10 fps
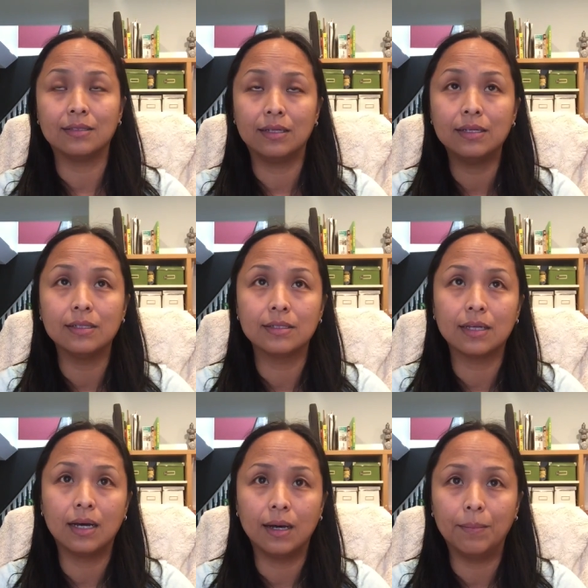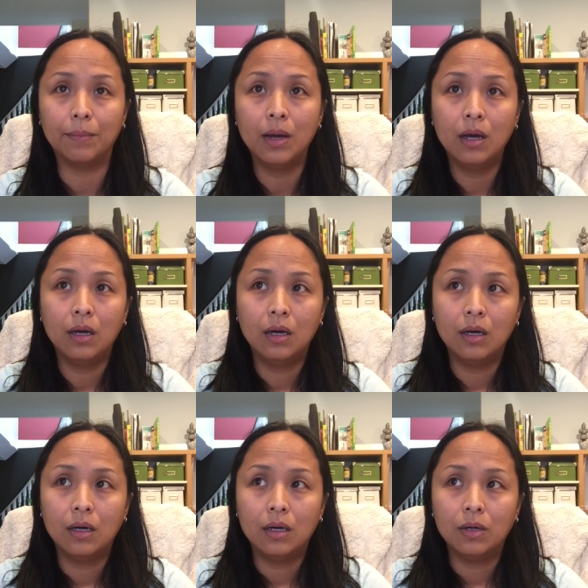is
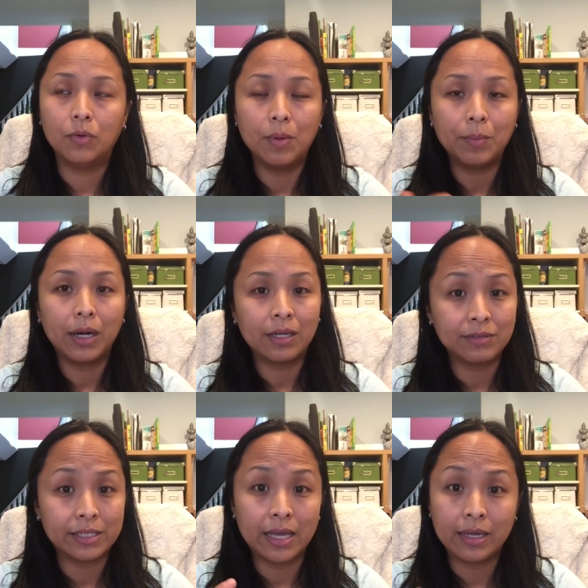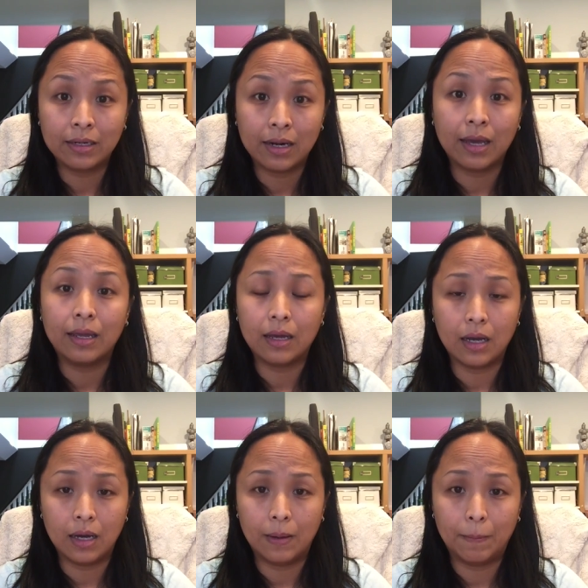remember I keep saying, like,
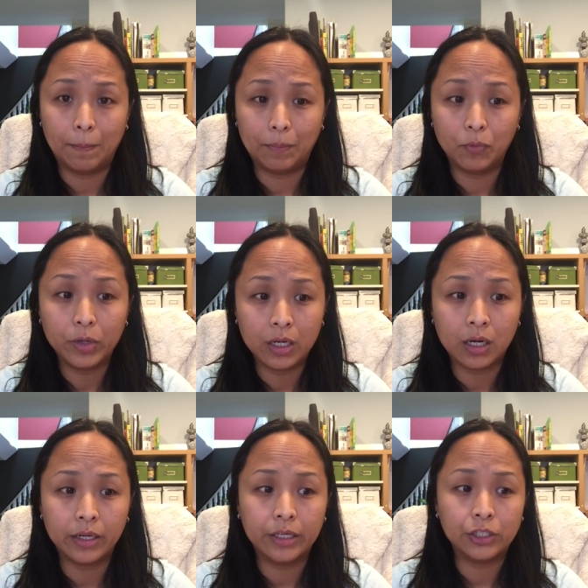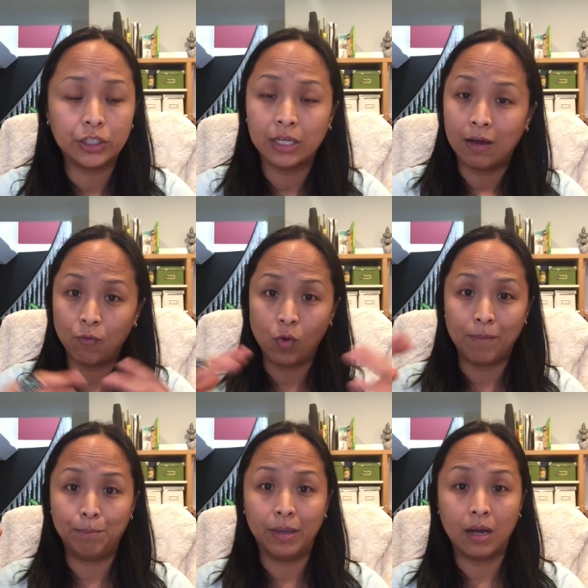reincarnation have
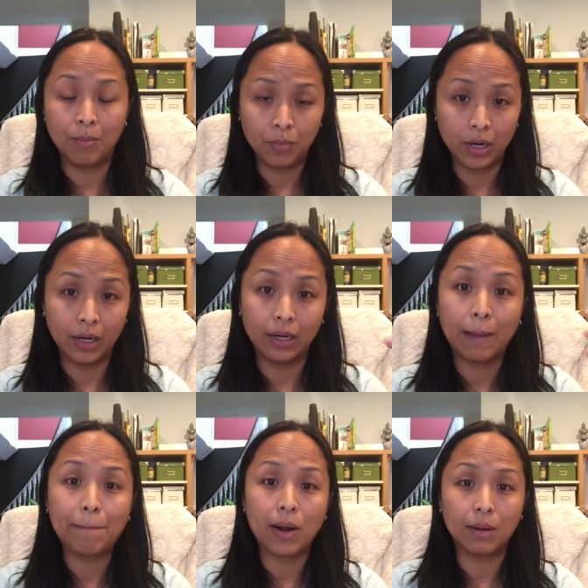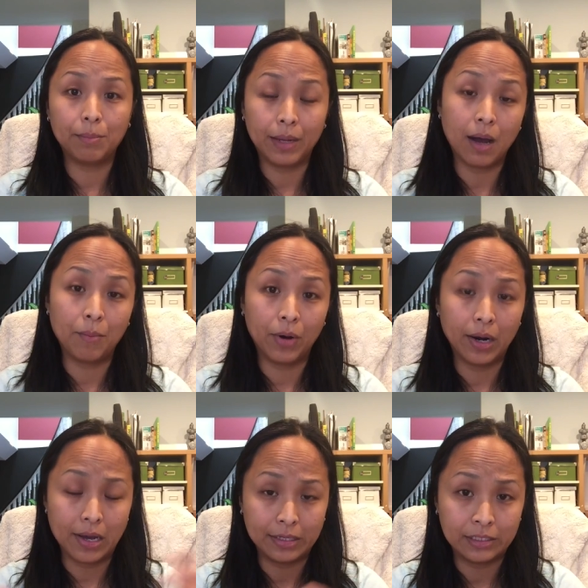one big umbrella. That big
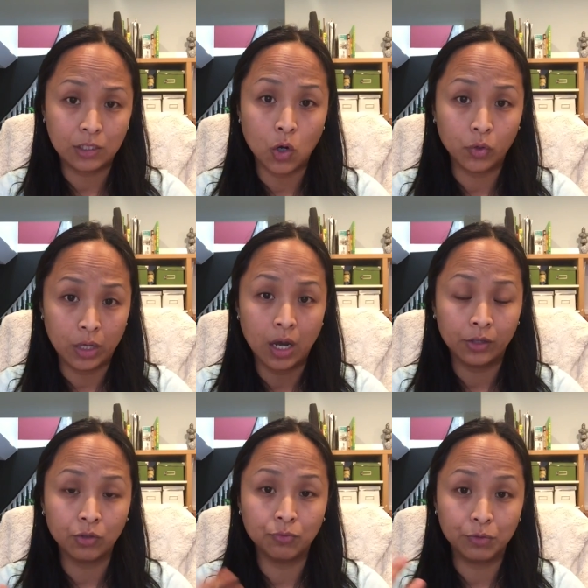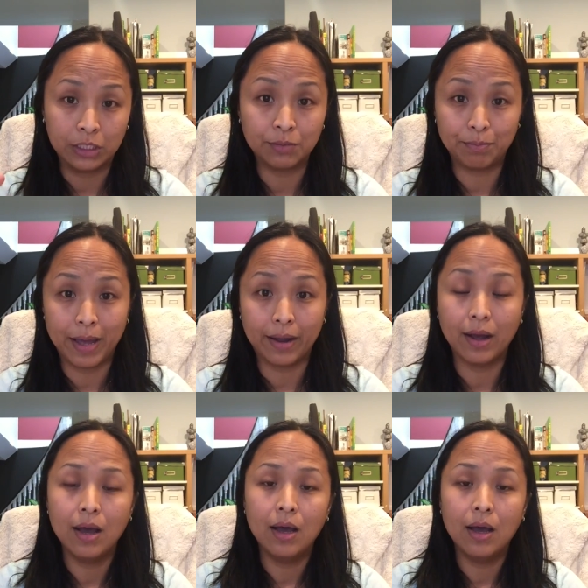umbrella is called, you have to respect